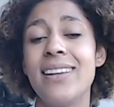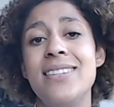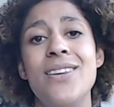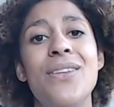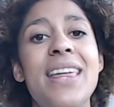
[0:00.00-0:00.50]

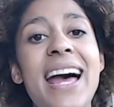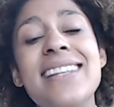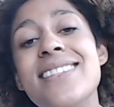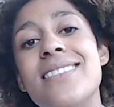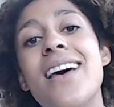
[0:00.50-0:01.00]
So
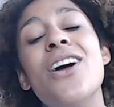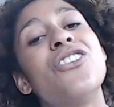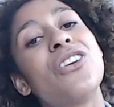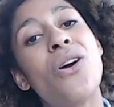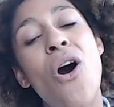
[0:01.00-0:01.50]
that's
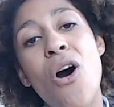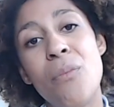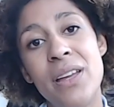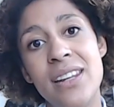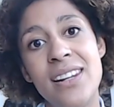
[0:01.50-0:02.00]
such a
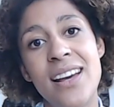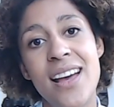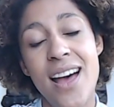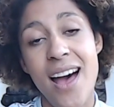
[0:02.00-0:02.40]
common